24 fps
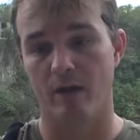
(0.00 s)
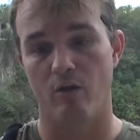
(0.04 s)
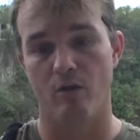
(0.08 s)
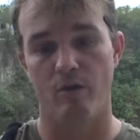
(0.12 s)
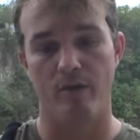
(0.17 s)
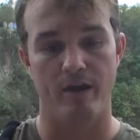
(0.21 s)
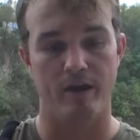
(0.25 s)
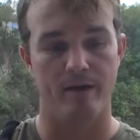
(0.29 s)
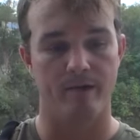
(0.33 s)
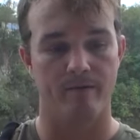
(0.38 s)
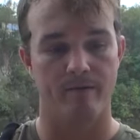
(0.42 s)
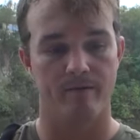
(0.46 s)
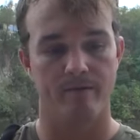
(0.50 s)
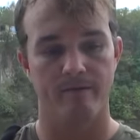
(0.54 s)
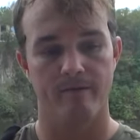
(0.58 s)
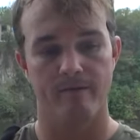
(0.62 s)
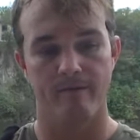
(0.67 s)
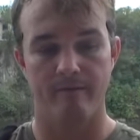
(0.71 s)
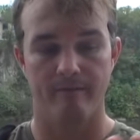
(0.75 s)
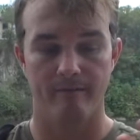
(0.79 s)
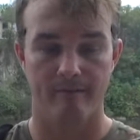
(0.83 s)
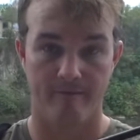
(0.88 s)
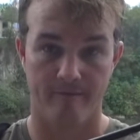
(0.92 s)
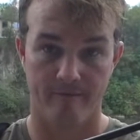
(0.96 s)
go with a
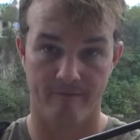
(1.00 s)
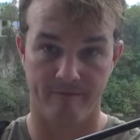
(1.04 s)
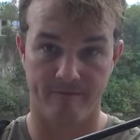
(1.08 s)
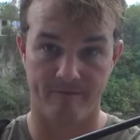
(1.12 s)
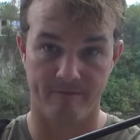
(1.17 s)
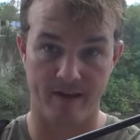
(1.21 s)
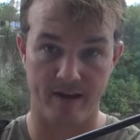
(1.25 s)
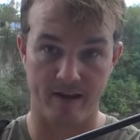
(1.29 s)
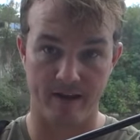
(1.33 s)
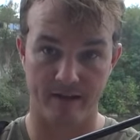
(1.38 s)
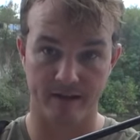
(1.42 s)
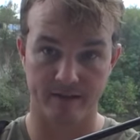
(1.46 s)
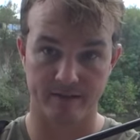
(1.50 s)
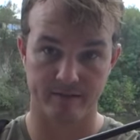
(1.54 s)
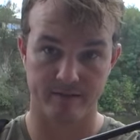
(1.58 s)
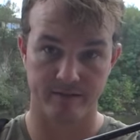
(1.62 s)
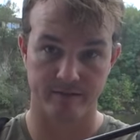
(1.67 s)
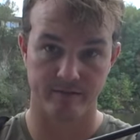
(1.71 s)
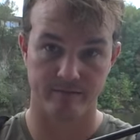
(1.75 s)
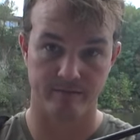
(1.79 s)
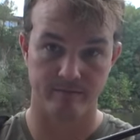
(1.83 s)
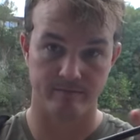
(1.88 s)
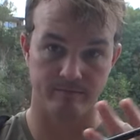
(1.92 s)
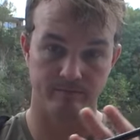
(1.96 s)

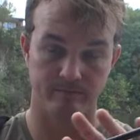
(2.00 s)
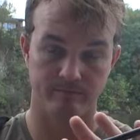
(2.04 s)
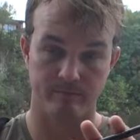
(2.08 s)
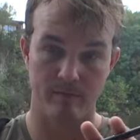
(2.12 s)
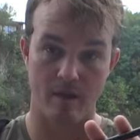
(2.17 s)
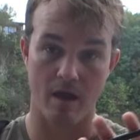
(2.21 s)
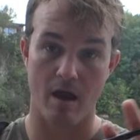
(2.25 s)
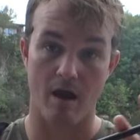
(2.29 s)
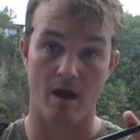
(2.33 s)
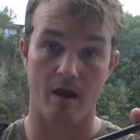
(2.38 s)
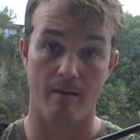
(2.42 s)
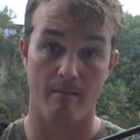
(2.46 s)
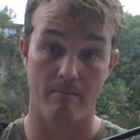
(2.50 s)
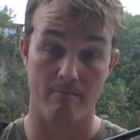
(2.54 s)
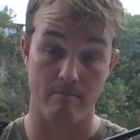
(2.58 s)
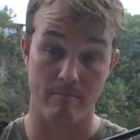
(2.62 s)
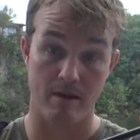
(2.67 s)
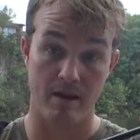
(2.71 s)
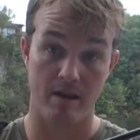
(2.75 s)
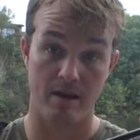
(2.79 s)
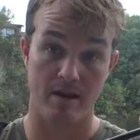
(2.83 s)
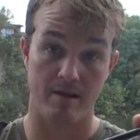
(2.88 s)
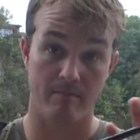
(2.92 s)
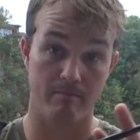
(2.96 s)
Phenix, uh,
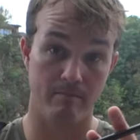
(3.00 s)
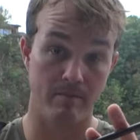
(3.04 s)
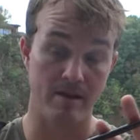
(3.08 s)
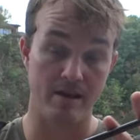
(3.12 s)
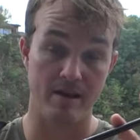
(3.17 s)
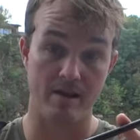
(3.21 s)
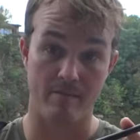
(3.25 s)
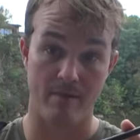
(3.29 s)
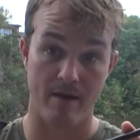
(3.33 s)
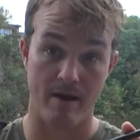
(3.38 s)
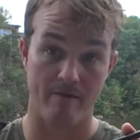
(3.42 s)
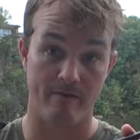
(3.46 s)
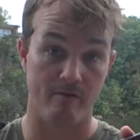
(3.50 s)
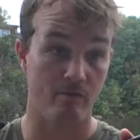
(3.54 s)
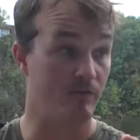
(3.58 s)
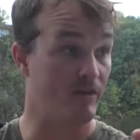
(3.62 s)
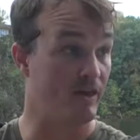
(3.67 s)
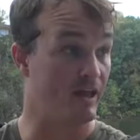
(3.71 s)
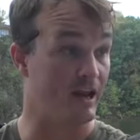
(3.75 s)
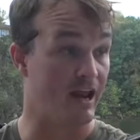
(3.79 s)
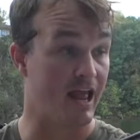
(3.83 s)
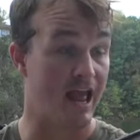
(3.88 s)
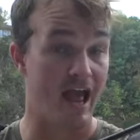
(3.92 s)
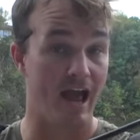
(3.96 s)
medium, medium heavy
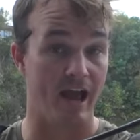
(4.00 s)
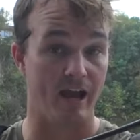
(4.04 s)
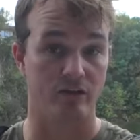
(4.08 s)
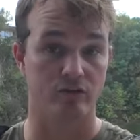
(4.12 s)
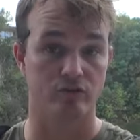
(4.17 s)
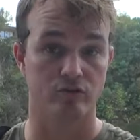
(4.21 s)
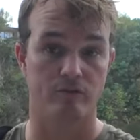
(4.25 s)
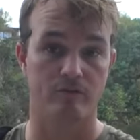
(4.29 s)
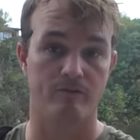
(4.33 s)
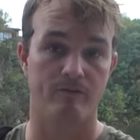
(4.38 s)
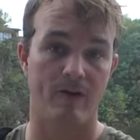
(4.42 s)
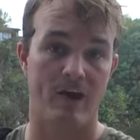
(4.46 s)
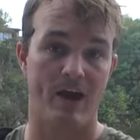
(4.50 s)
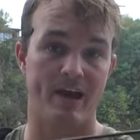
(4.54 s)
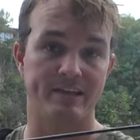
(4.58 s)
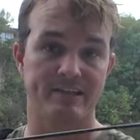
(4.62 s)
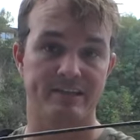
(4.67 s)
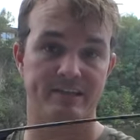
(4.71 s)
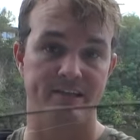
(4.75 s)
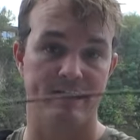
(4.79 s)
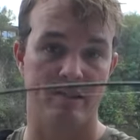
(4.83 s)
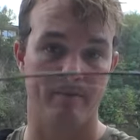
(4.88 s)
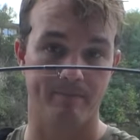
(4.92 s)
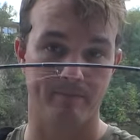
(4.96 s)
with an extra
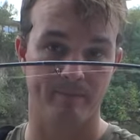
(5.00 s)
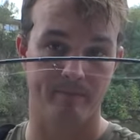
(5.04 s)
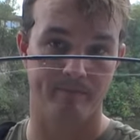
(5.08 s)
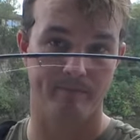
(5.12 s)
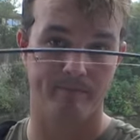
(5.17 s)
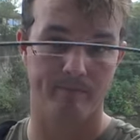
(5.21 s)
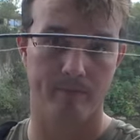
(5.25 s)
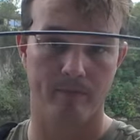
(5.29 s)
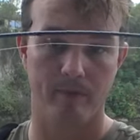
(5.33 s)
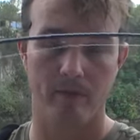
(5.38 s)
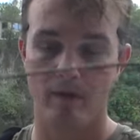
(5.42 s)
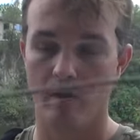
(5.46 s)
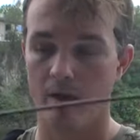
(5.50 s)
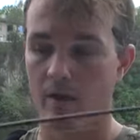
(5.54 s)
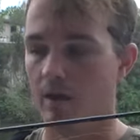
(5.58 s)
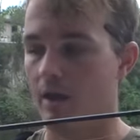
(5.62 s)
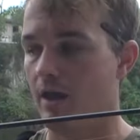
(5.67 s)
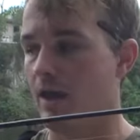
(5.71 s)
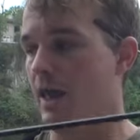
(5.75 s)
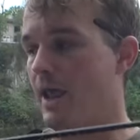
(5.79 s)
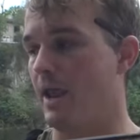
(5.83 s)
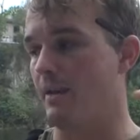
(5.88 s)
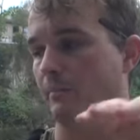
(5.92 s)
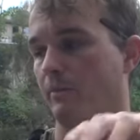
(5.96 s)
fast tip.
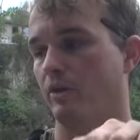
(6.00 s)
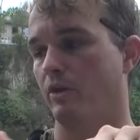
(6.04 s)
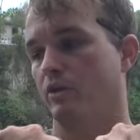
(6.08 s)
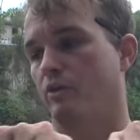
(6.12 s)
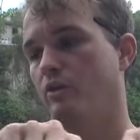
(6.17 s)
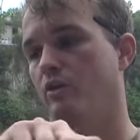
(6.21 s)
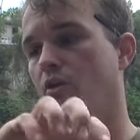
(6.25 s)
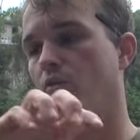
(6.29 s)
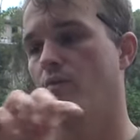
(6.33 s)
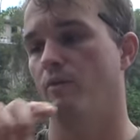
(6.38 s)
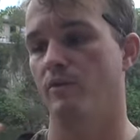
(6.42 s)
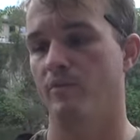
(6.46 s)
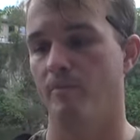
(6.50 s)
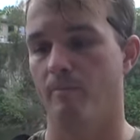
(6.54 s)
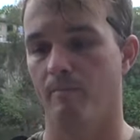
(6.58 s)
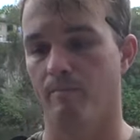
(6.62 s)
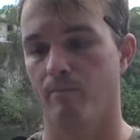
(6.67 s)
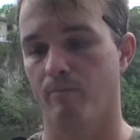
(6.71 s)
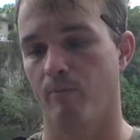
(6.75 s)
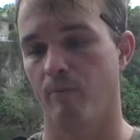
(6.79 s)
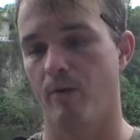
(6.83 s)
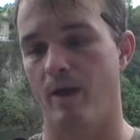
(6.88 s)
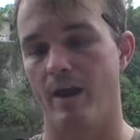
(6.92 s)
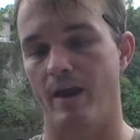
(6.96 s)
And I'm gonna go with
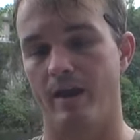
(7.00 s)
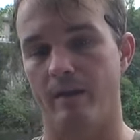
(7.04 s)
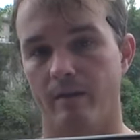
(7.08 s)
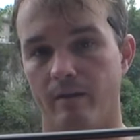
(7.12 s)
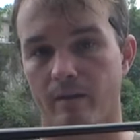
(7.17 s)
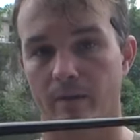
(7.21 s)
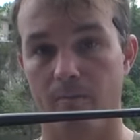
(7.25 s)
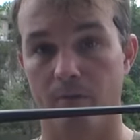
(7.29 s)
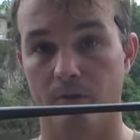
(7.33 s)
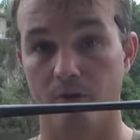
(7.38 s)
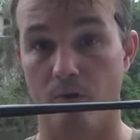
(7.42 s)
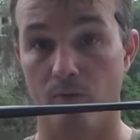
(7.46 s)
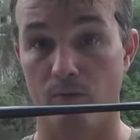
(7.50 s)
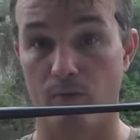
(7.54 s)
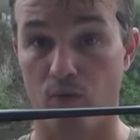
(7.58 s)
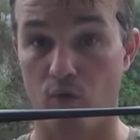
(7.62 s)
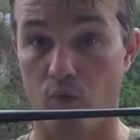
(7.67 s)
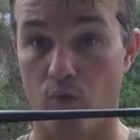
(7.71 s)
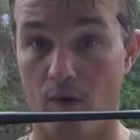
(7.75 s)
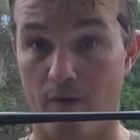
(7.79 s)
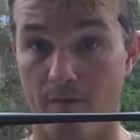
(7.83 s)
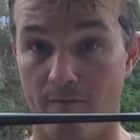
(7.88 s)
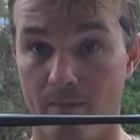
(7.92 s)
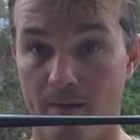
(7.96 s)
braid. I'm gonna go with
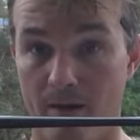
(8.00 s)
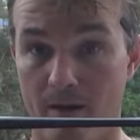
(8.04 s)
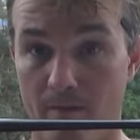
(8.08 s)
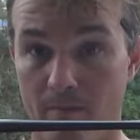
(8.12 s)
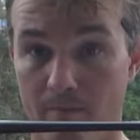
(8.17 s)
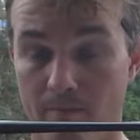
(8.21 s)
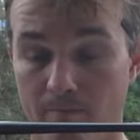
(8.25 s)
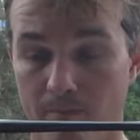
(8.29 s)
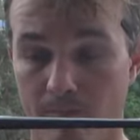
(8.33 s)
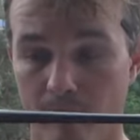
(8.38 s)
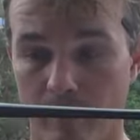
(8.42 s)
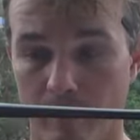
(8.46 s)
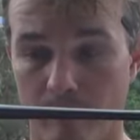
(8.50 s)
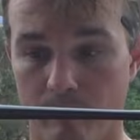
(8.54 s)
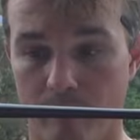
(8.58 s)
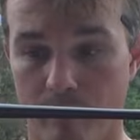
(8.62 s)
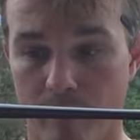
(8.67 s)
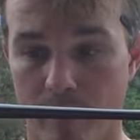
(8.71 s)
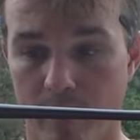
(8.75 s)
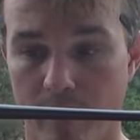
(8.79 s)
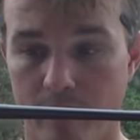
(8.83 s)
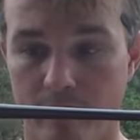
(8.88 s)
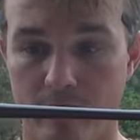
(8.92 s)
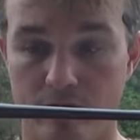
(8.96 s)
12 pound
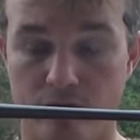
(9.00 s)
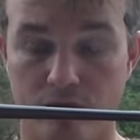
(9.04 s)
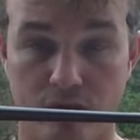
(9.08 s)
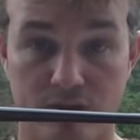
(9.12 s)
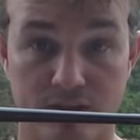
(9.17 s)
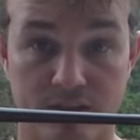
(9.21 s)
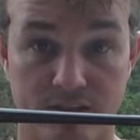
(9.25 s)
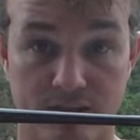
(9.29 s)
braid, usually